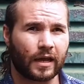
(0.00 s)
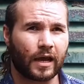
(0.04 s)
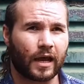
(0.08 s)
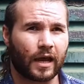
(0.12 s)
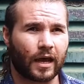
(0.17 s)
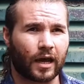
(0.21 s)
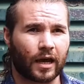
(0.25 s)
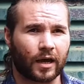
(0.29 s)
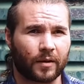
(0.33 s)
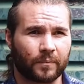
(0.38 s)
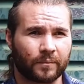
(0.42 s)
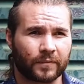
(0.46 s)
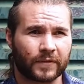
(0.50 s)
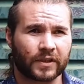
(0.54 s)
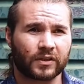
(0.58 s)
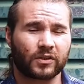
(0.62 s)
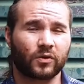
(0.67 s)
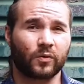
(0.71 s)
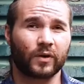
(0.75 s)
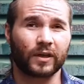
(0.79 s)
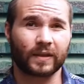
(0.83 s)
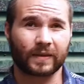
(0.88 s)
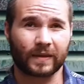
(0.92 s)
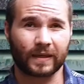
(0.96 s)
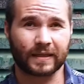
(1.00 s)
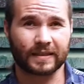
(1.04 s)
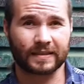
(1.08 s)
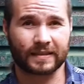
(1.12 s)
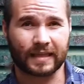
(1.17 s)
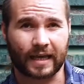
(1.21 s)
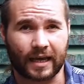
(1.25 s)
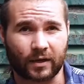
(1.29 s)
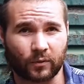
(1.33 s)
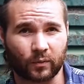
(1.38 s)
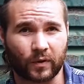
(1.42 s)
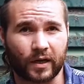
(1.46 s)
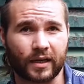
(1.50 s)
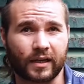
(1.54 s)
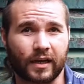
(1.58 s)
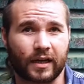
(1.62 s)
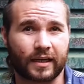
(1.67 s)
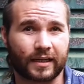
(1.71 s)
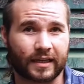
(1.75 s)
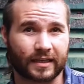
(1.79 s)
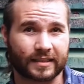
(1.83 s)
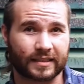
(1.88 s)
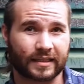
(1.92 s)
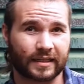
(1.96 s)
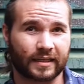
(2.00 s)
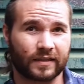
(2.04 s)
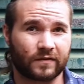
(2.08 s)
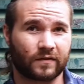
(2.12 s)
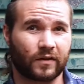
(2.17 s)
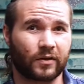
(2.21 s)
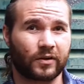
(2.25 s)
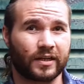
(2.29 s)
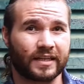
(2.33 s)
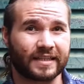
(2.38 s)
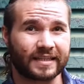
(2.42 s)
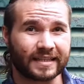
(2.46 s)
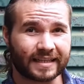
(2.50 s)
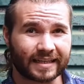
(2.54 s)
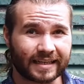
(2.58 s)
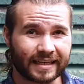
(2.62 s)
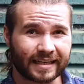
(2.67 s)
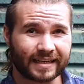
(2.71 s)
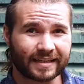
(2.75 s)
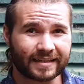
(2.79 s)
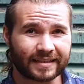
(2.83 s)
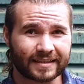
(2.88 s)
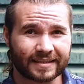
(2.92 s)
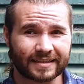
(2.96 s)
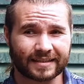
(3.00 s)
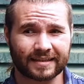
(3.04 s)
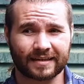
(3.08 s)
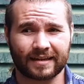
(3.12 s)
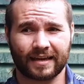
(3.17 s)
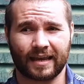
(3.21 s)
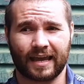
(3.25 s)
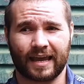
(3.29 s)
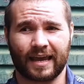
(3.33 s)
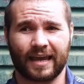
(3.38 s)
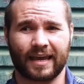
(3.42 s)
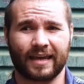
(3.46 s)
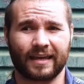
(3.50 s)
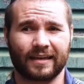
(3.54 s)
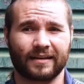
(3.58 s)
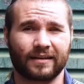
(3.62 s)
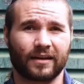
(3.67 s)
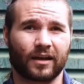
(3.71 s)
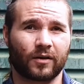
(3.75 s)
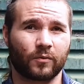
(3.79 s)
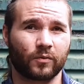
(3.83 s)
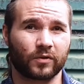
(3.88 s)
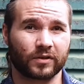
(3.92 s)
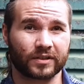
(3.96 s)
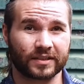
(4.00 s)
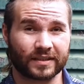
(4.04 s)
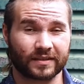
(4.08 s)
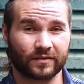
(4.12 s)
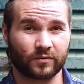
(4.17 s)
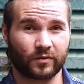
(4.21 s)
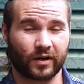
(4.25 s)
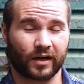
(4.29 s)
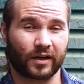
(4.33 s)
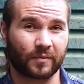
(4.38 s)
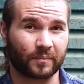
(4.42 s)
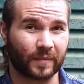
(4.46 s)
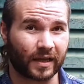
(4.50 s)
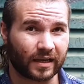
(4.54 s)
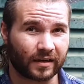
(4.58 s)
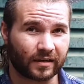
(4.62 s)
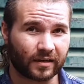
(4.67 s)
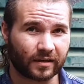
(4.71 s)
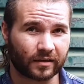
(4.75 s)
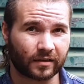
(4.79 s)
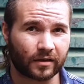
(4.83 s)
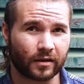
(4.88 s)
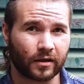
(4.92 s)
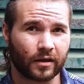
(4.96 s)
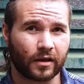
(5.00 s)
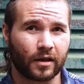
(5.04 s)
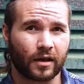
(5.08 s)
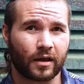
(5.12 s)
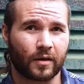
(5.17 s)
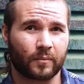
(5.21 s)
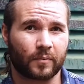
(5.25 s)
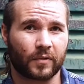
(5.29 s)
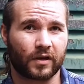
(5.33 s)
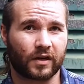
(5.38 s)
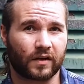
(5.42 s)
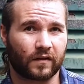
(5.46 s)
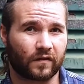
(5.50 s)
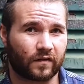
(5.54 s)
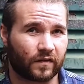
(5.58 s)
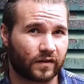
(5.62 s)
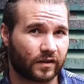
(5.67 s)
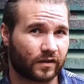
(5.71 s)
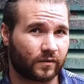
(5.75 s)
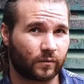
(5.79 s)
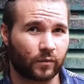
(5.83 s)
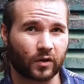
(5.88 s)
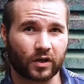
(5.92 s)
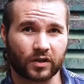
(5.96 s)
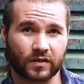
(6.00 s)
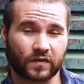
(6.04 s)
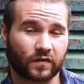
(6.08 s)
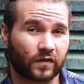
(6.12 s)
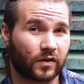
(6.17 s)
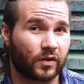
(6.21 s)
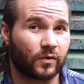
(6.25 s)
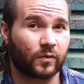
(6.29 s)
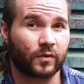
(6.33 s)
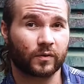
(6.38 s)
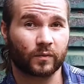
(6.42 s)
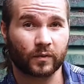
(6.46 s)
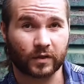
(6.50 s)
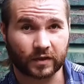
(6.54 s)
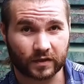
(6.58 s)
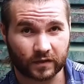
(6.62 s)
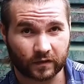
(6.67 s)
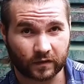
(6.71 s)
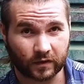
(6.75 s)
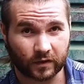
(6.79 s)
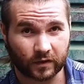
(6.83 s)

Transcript: Um, doing things that way, like I said, is very tedious and I wouldn't recommend it, but if it works for you, it works for